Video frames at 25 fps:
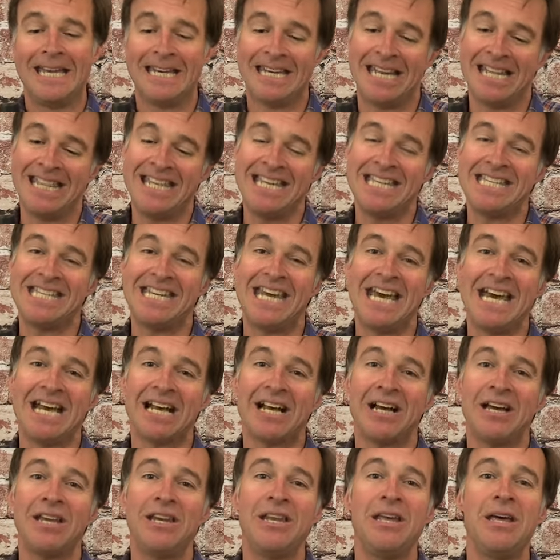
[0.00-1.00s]
Now, this
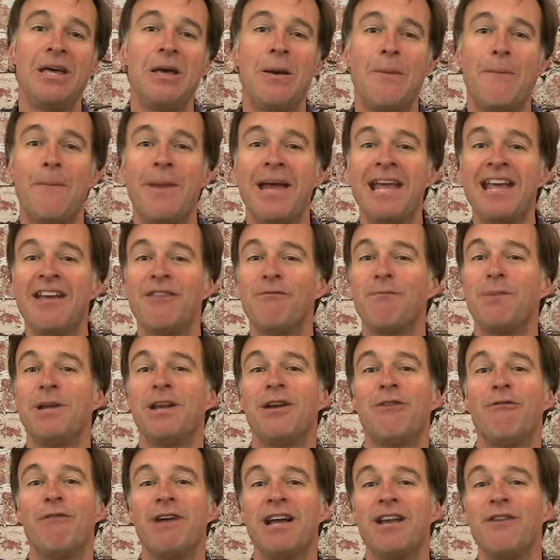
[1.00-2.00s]
airgun may have
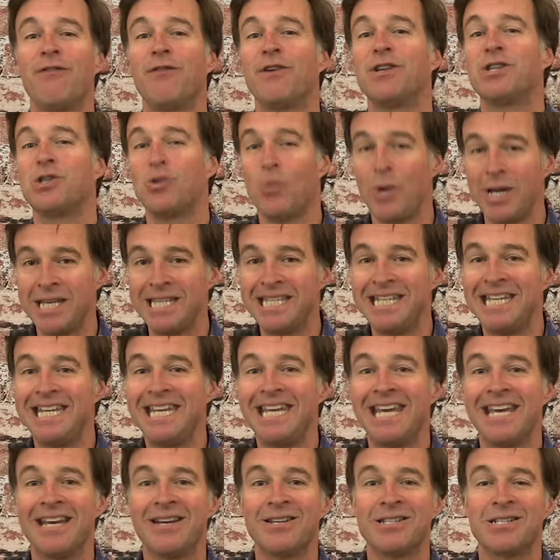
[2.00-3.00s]
been around for 20
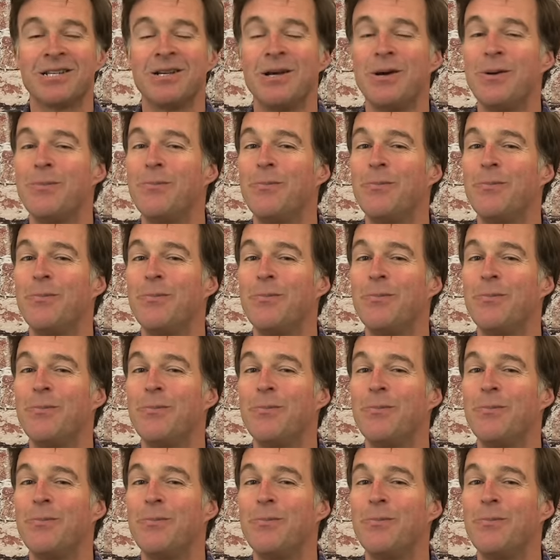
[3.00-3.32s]
years,